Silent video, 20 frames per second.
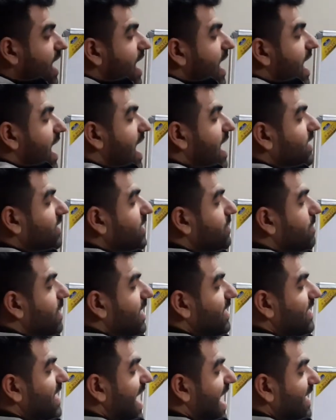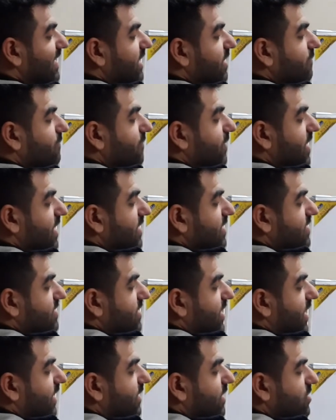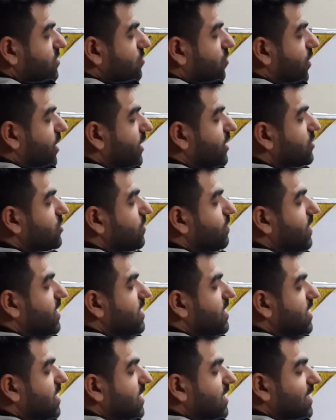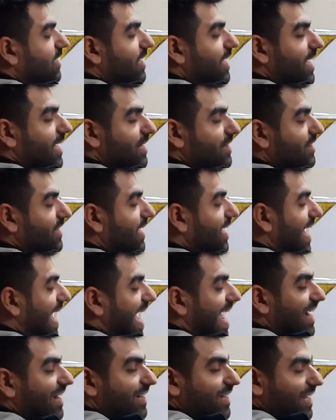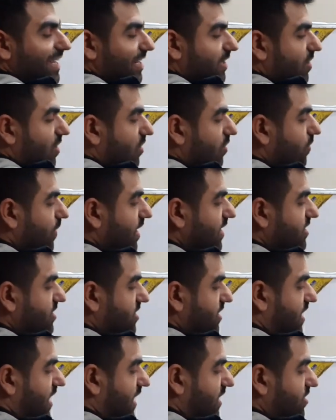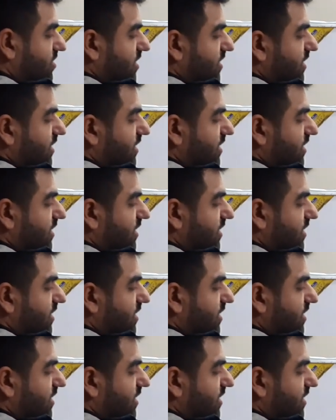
and the magnetic fields, it is going to be curl in the anti-clockwise direction.